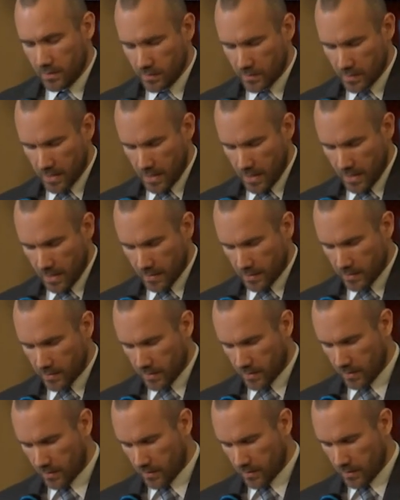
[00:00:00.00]

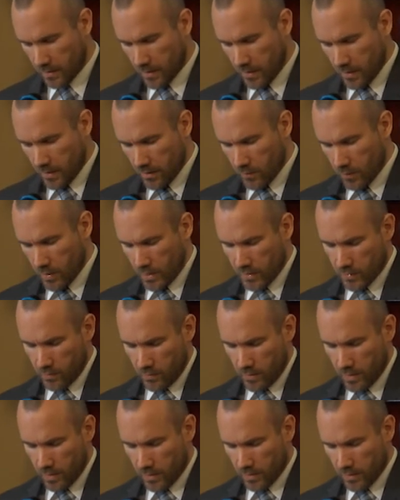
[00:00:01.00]
dialectic,
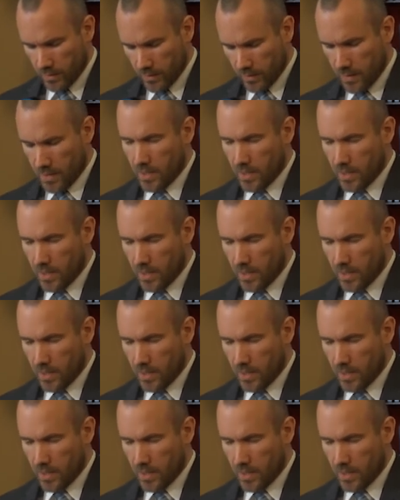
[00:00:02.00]
rhetoric,